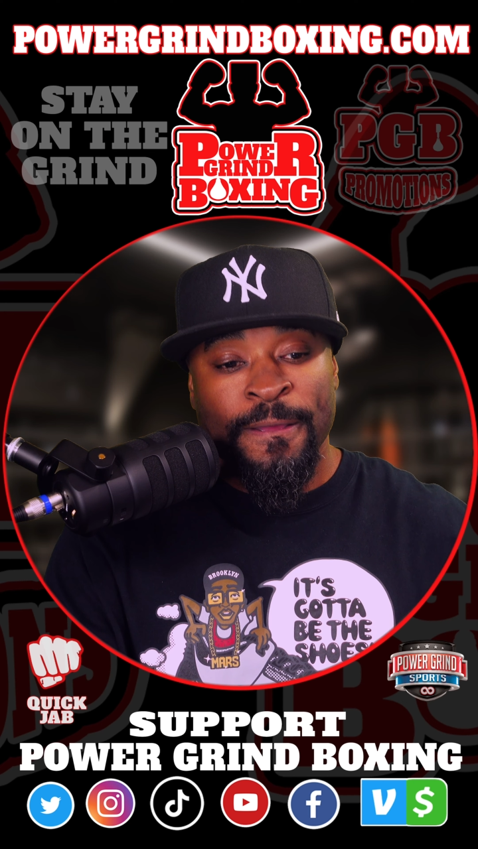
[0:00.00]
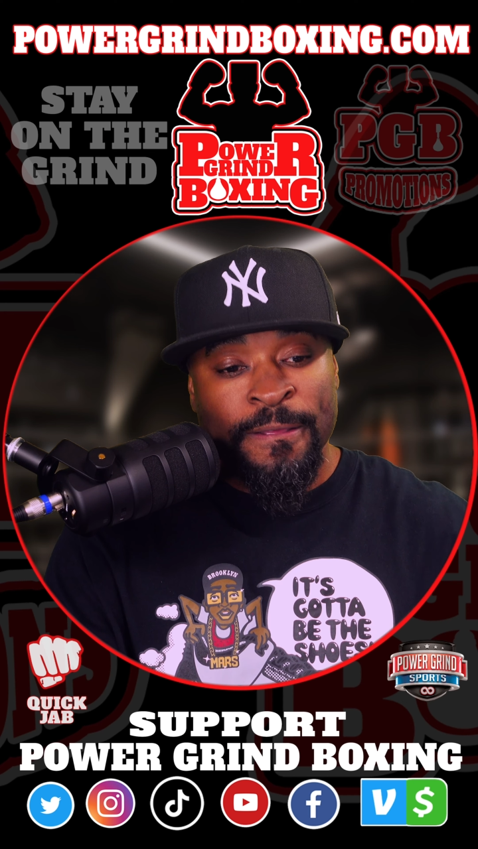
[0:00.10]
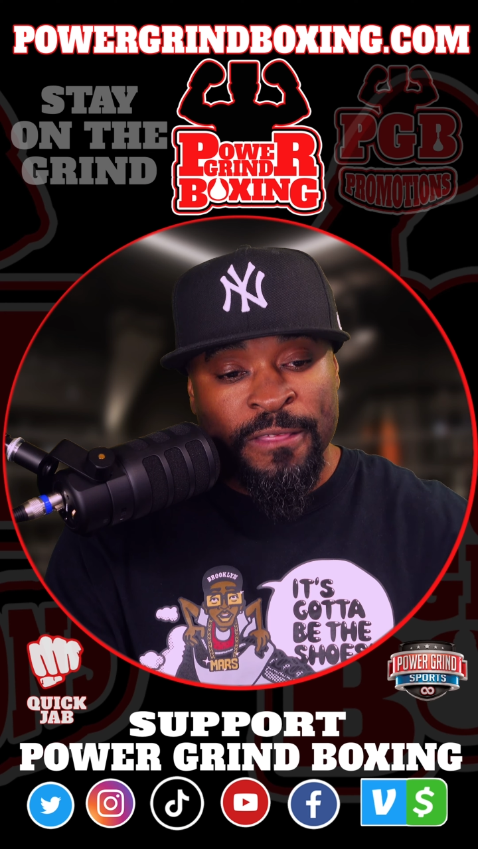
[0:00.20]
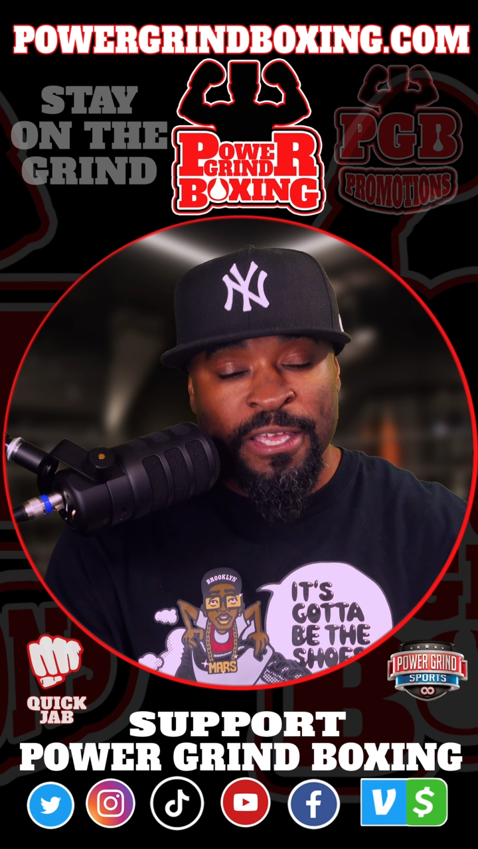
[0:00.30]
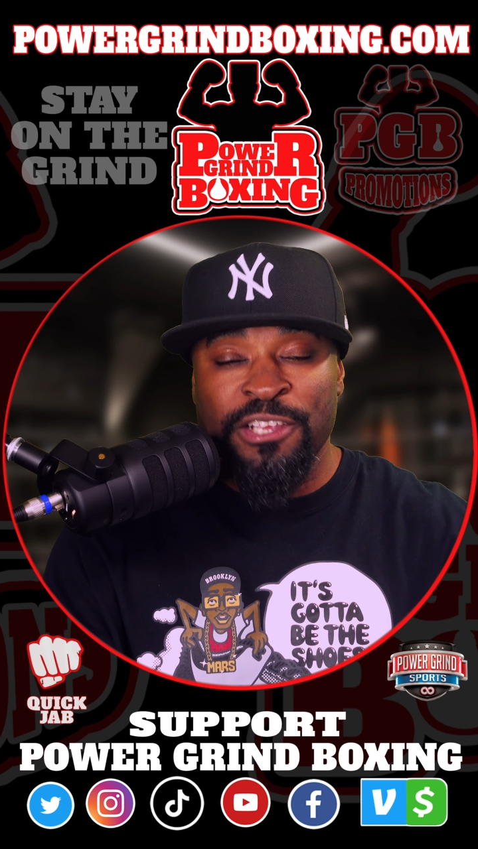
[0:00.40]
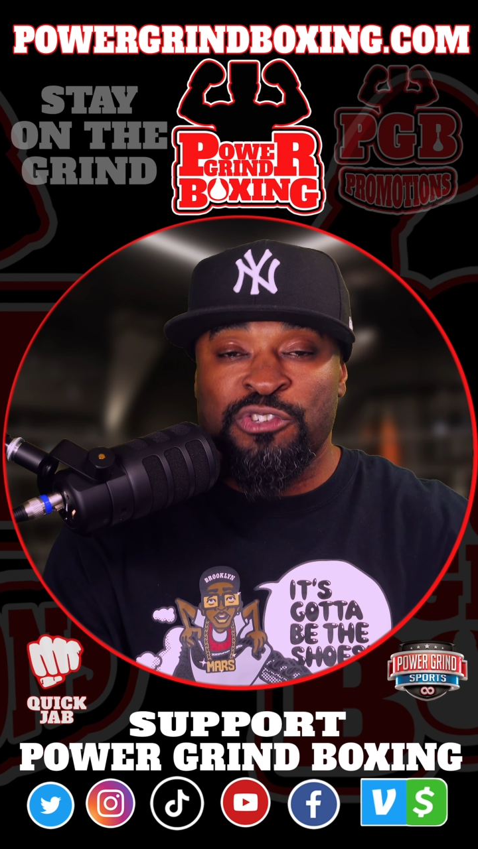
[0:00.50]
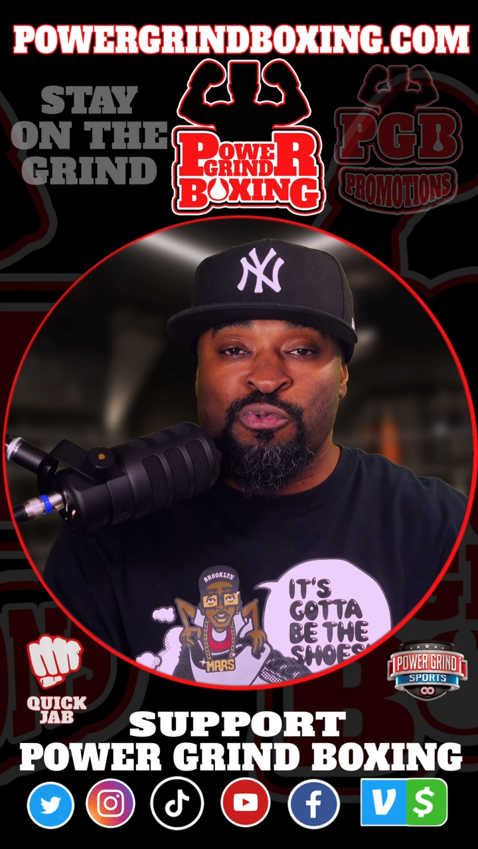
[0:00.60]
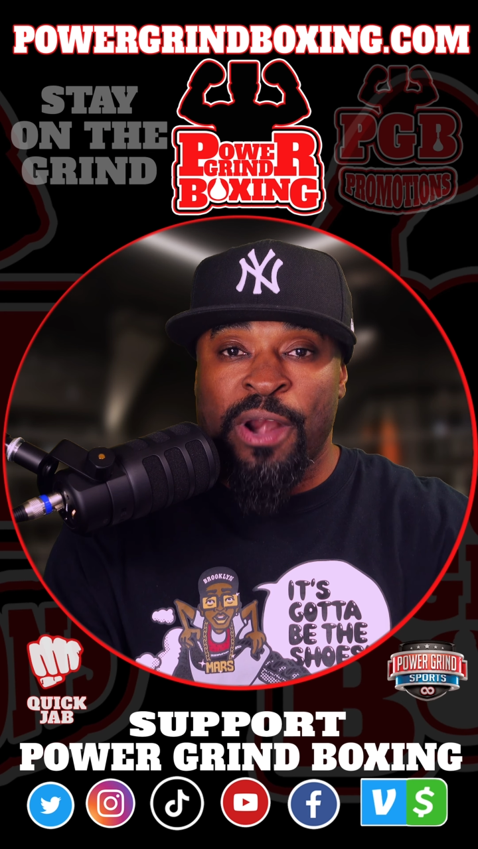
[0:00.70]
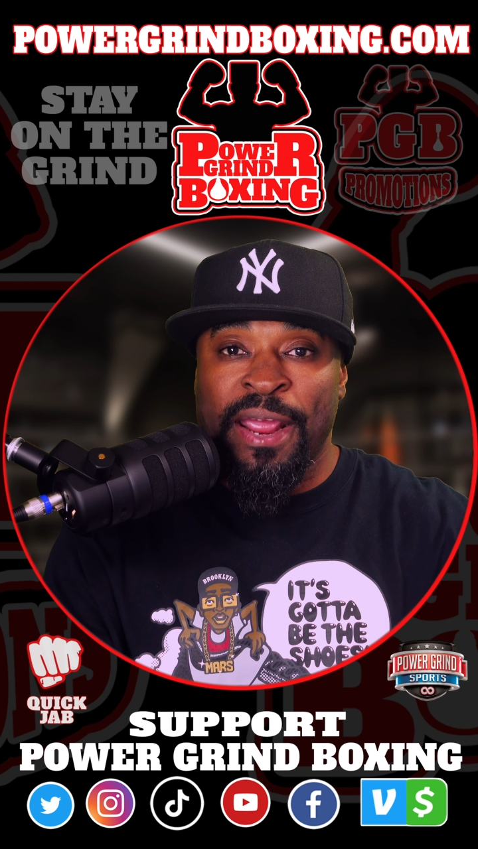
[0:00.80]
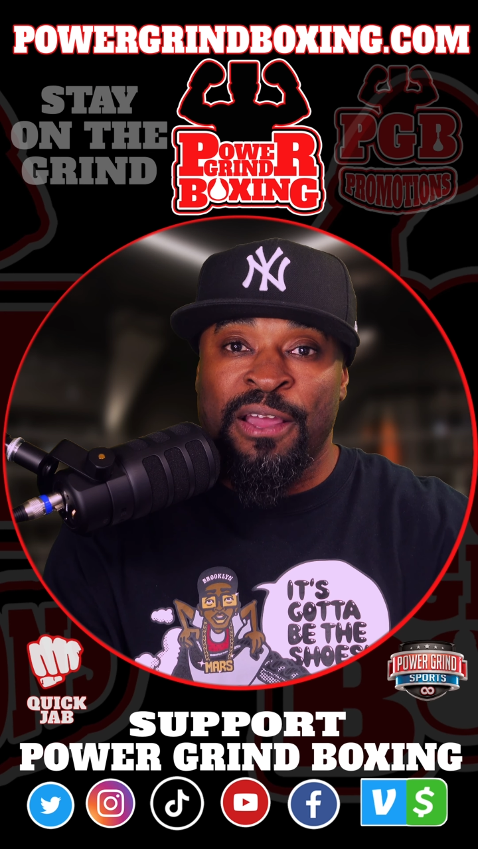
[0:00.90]
these
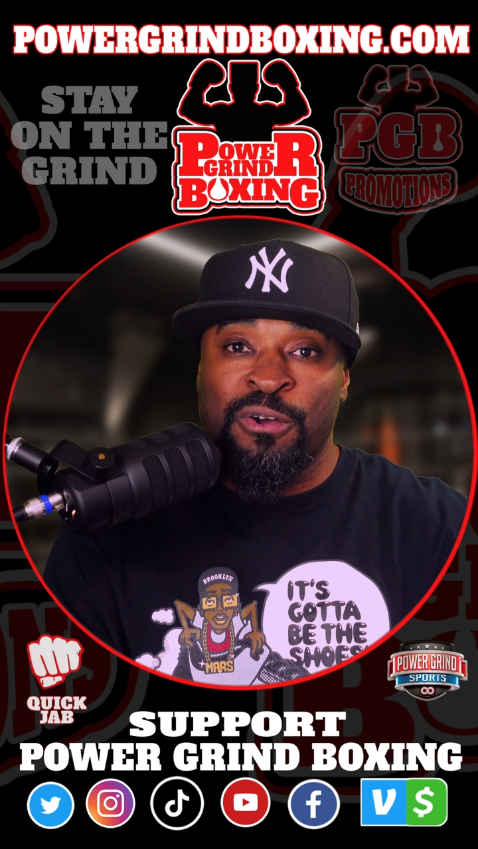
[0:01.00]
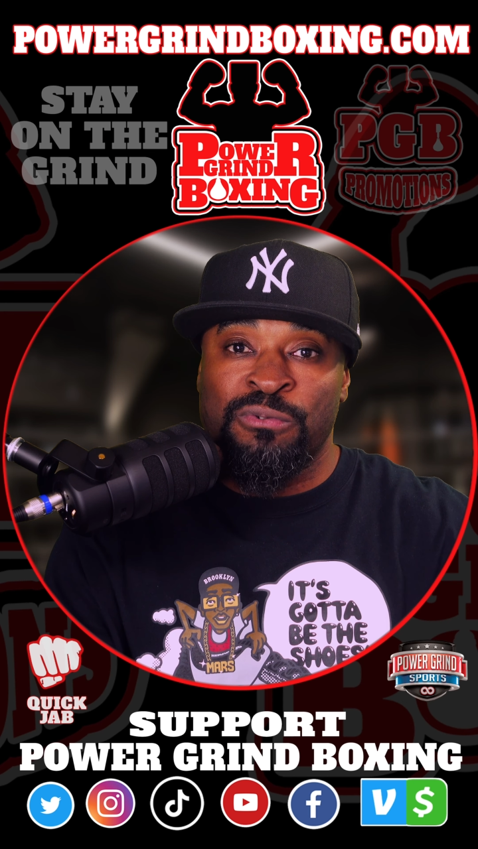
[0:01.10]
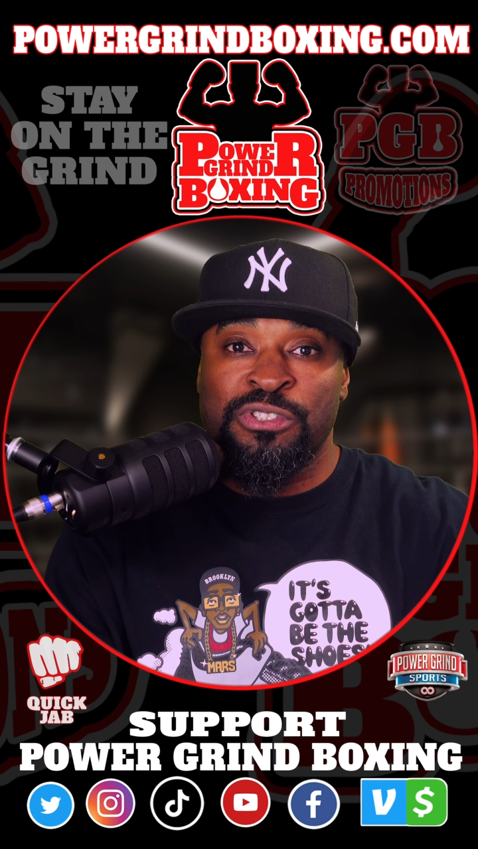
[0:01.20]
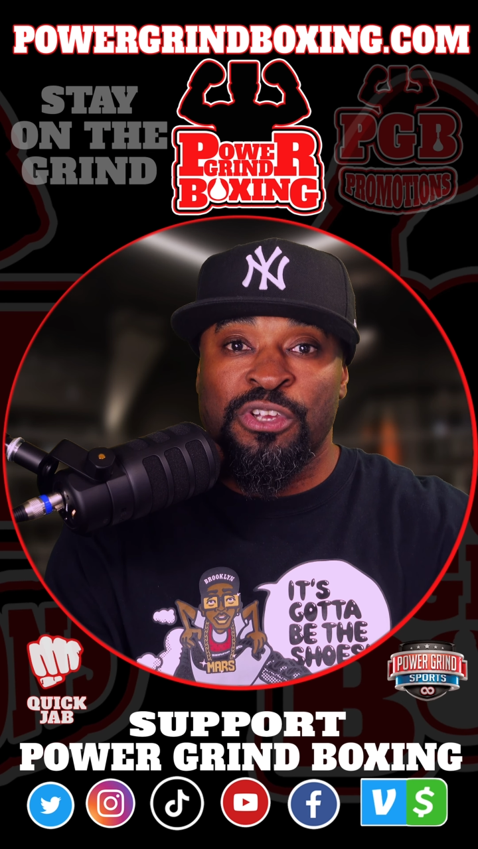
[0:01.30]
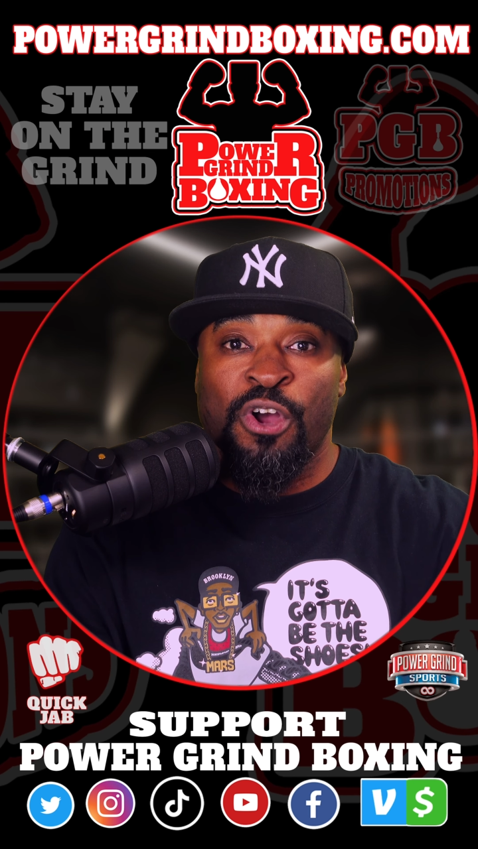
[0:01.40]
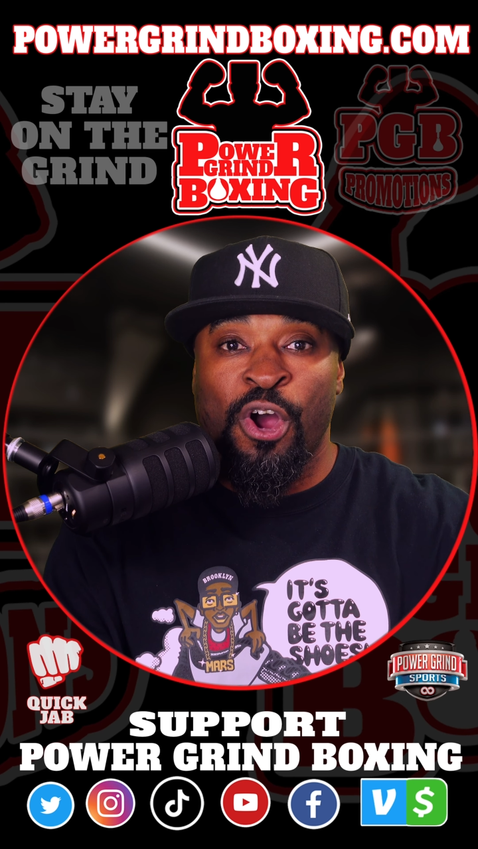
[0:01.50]
rounds